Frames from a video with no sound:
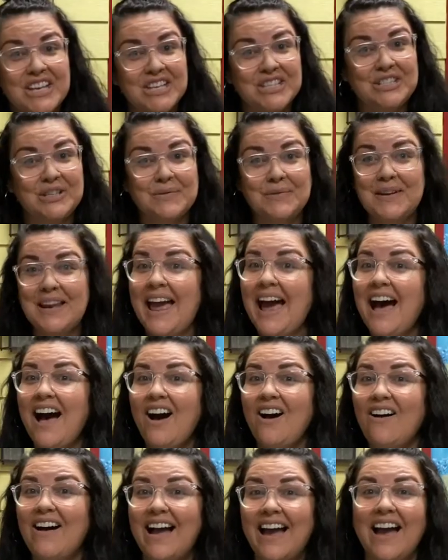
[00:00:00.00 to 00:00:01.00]
So
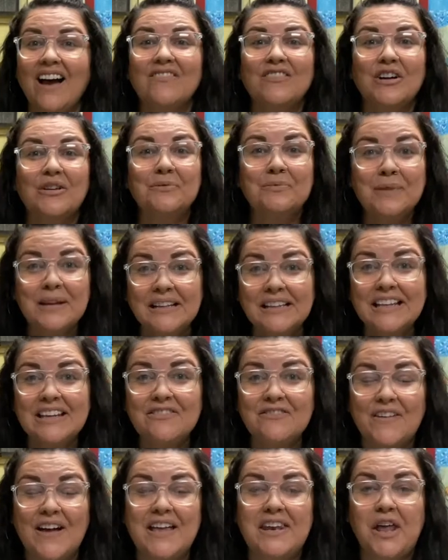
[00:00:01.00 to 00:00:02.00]
now I have a
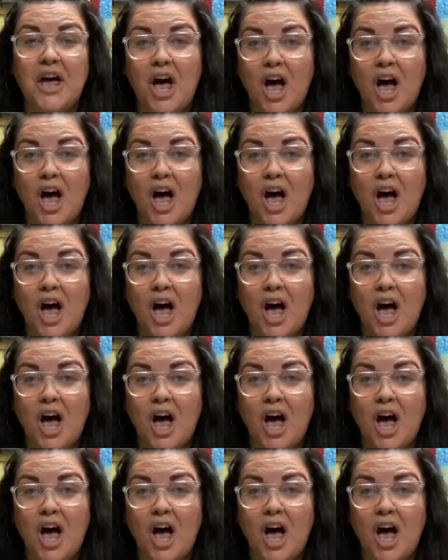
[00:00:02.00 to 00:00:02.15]
really fun